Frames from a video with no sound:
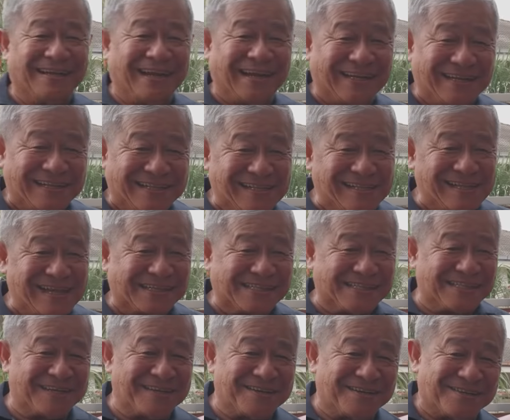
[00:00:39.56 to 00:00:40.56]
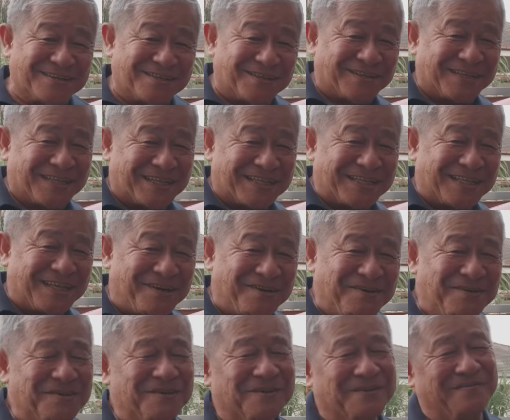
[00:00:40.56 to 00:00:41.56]
that little accident you saw just
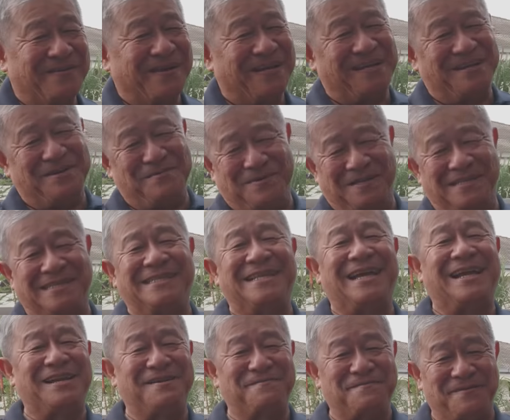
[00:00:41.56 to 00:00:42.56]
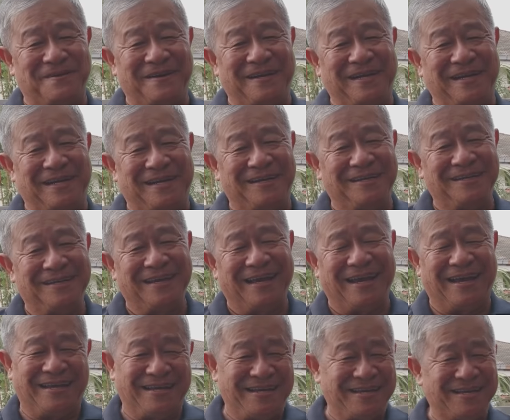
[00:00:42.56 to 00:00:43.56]
now? Well, it was deliberate lah,
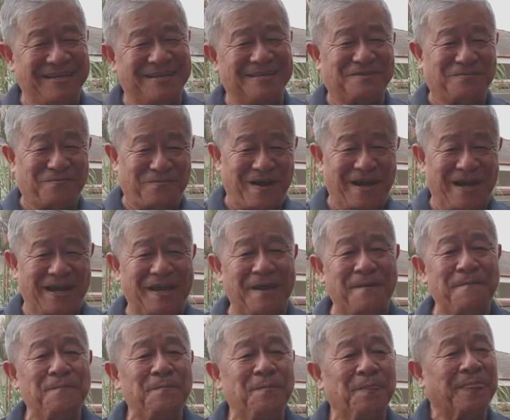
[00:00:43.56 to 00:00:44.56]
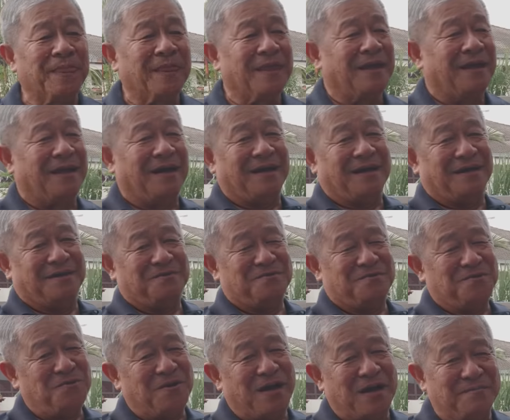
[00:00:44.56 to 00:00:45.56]
and here's why.
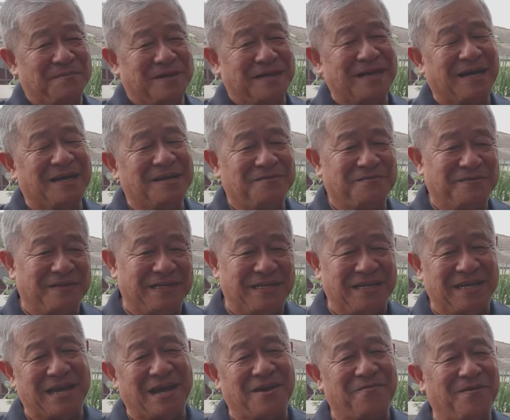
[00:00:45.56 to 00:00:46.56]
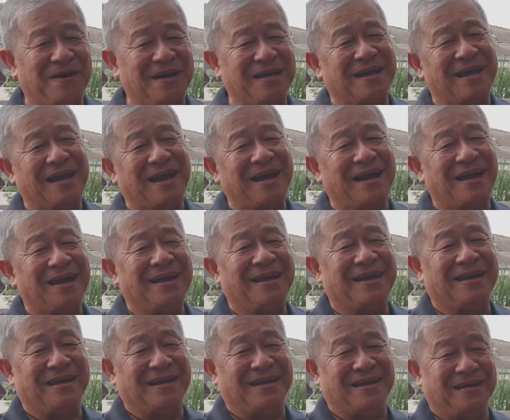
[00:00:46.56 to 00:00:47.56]
You know I'm a kind of a DIY guy
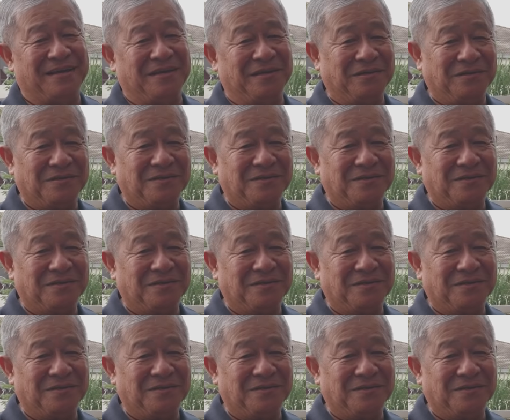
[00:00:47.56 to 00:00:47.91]
and I